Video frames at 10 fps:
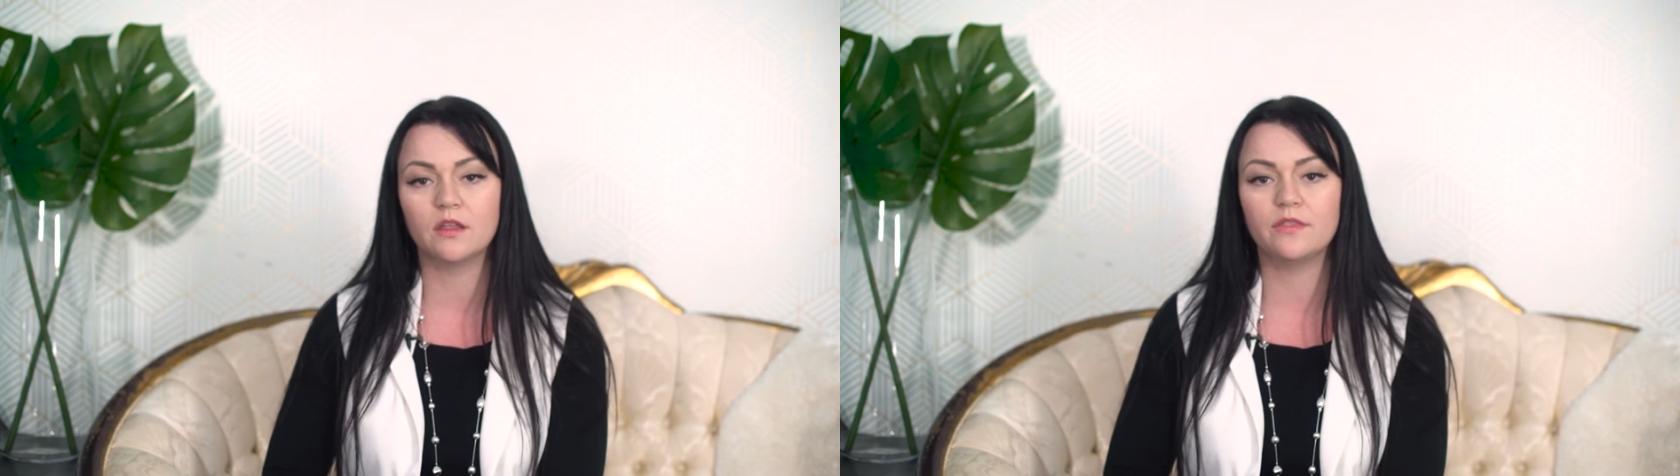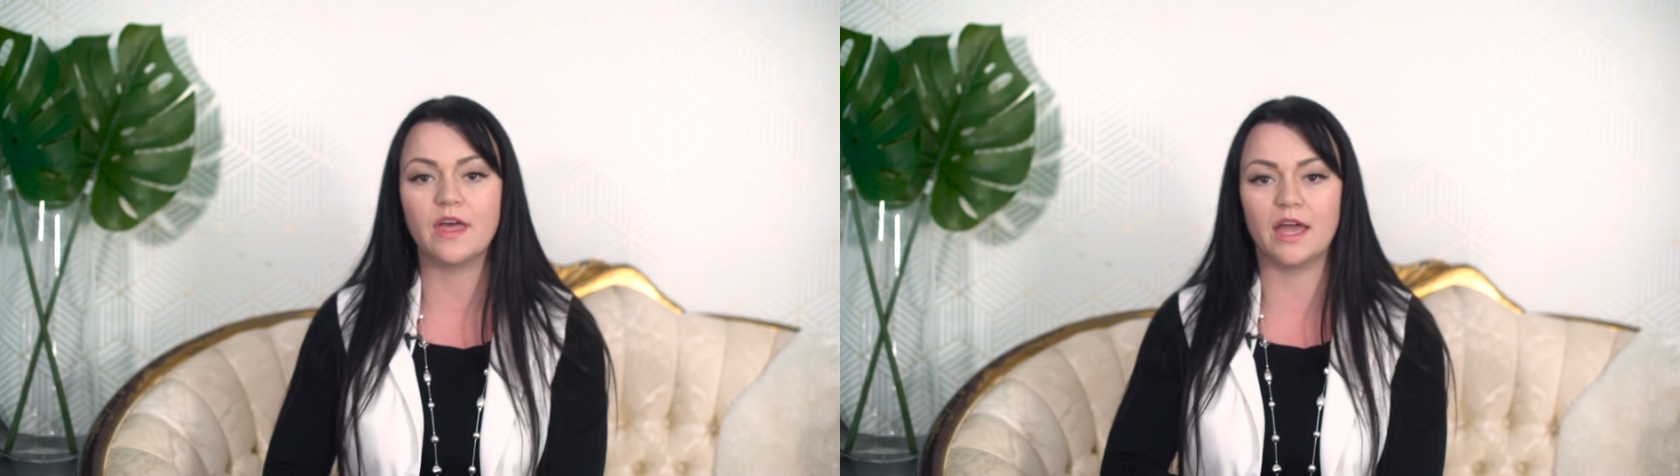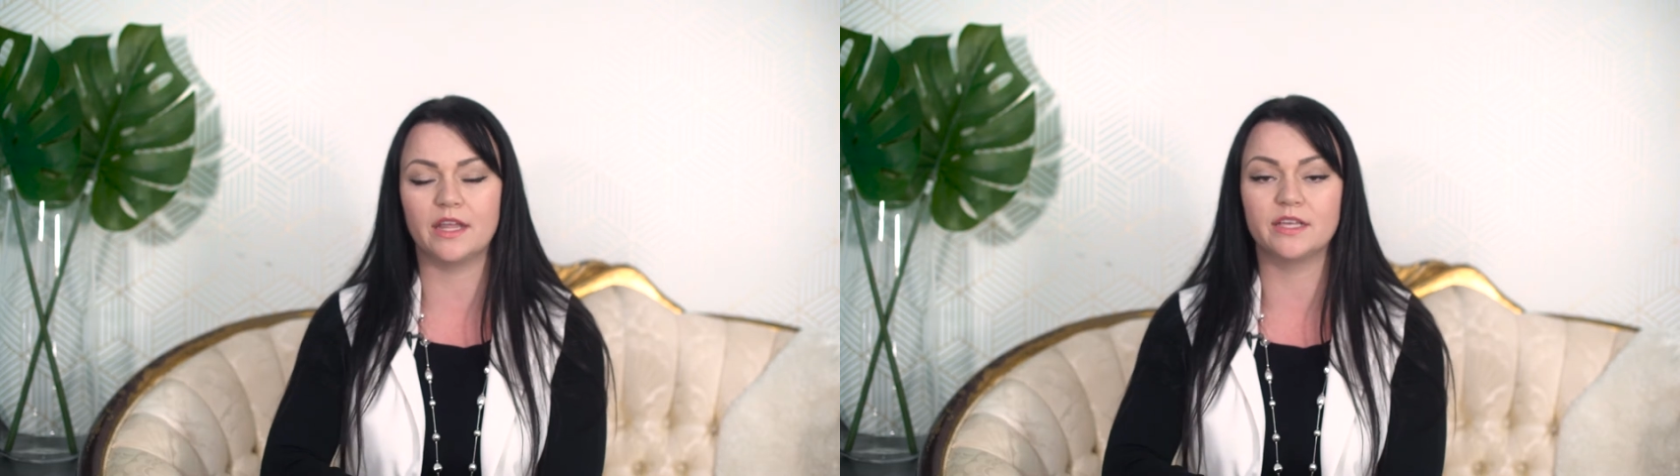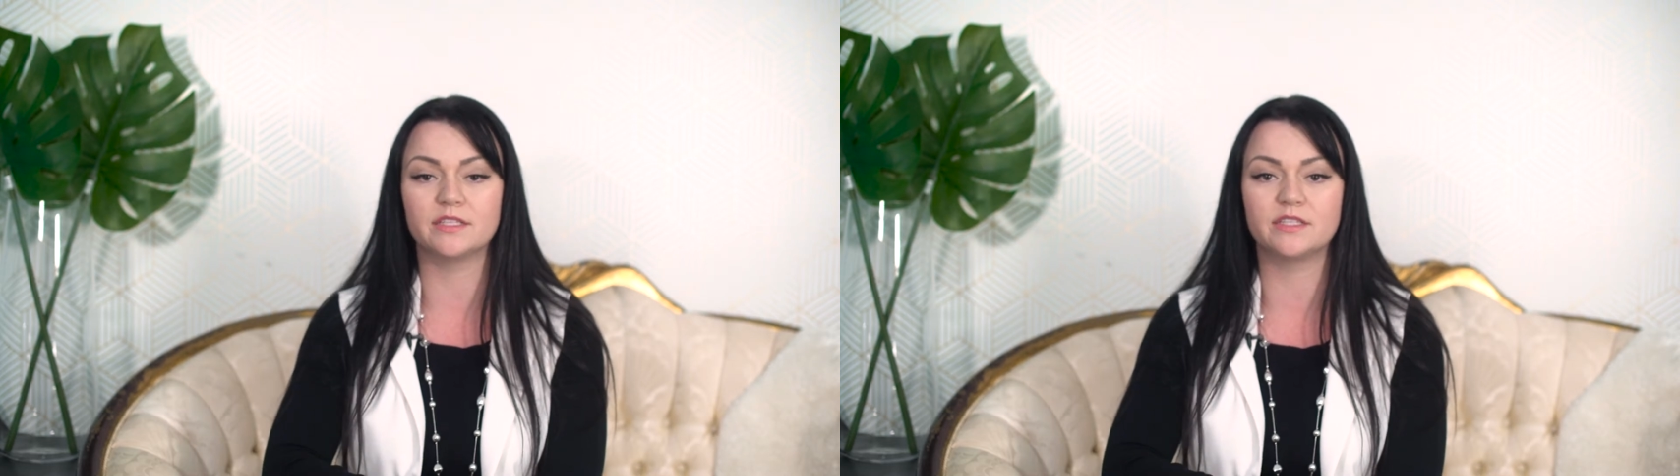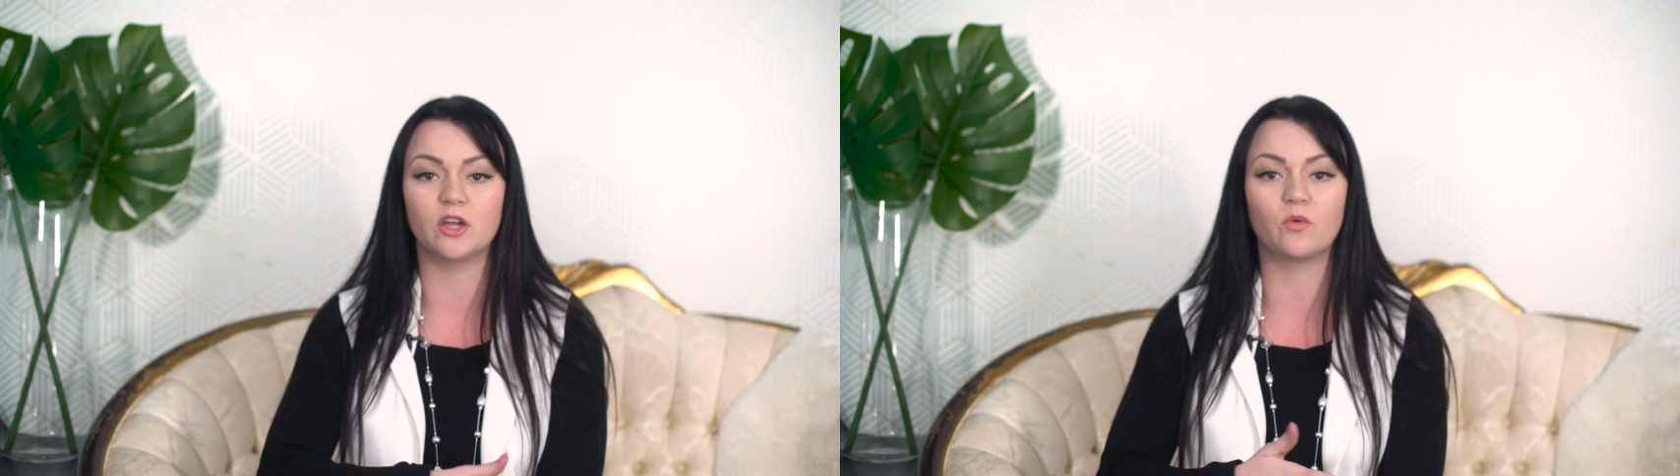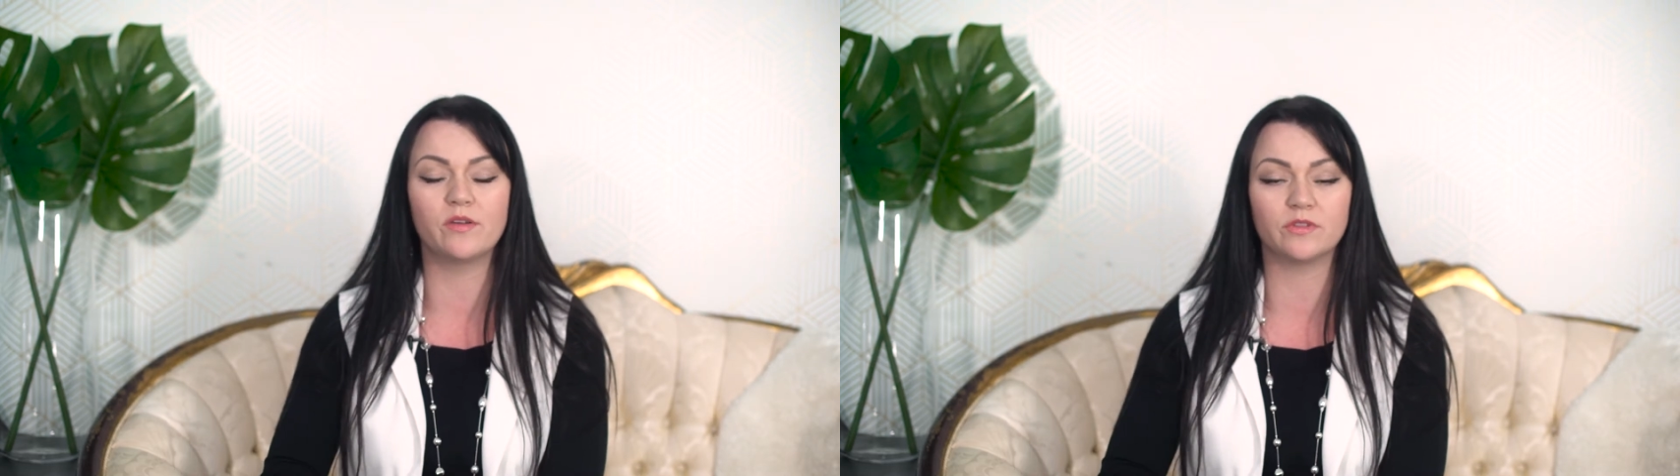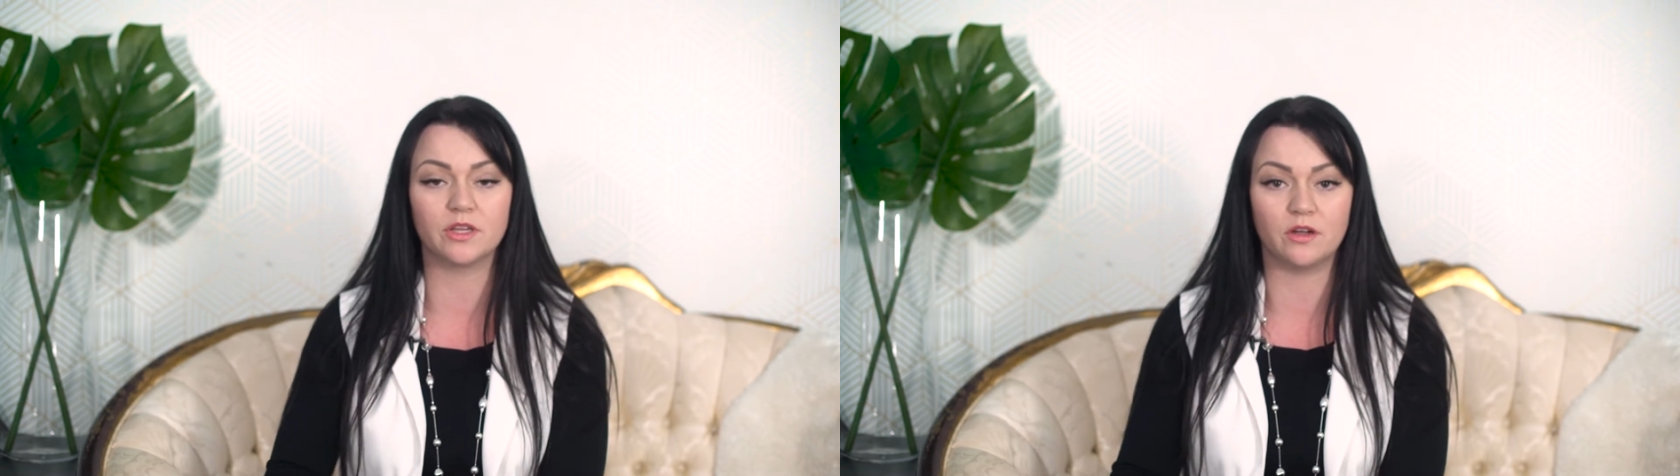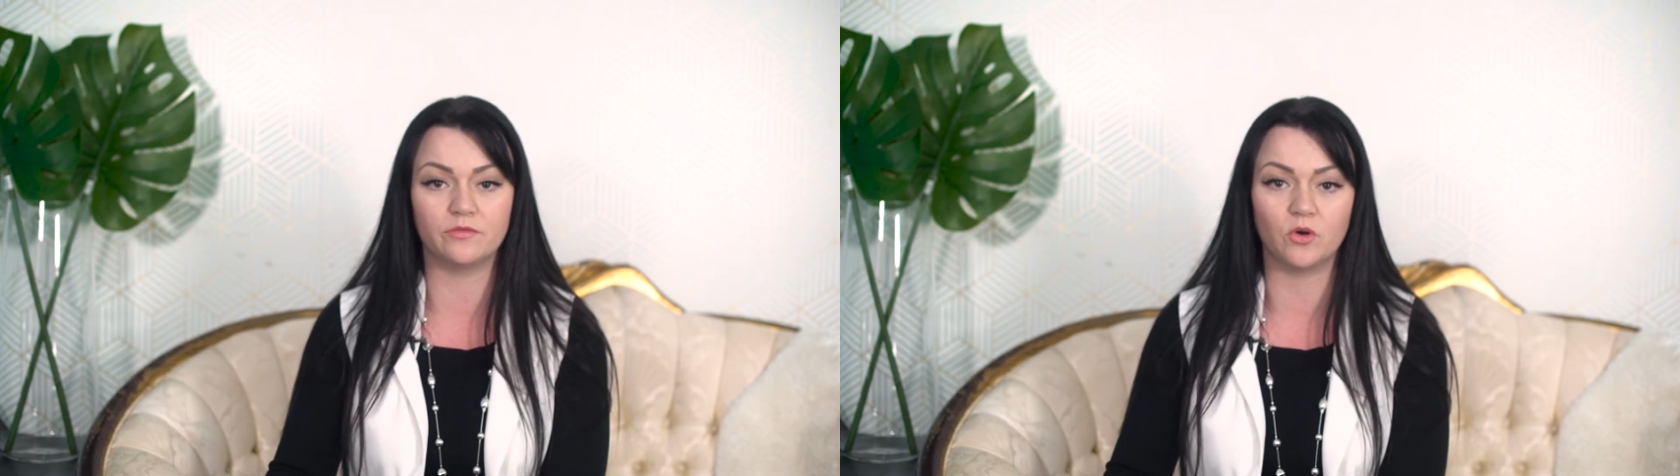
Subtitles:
that is the equivalent of